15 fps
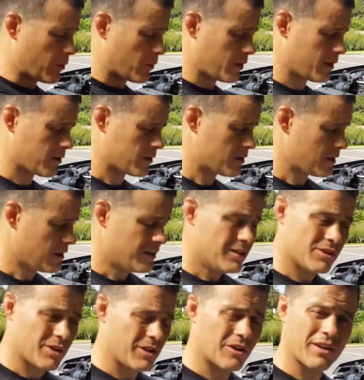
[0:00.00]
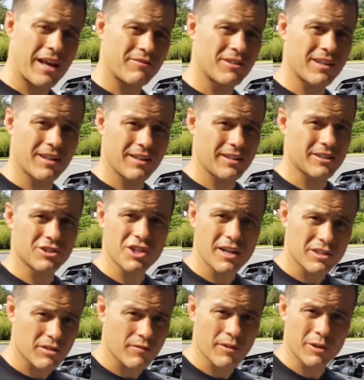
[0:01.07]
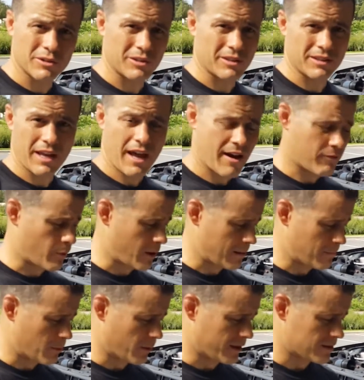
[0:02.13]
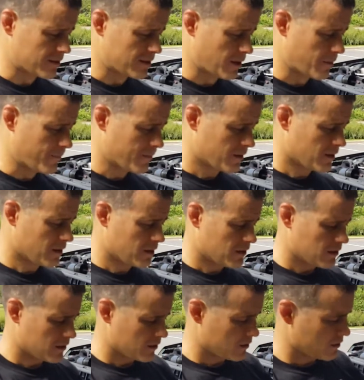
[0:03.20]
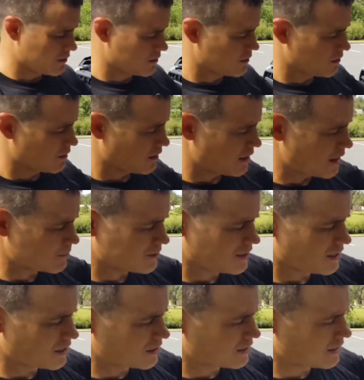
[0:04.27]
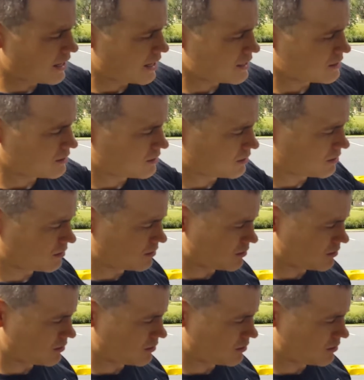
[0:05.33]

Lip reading: oil, so you don't have to get in there and change a filter at the halfway point. So comes here in a nice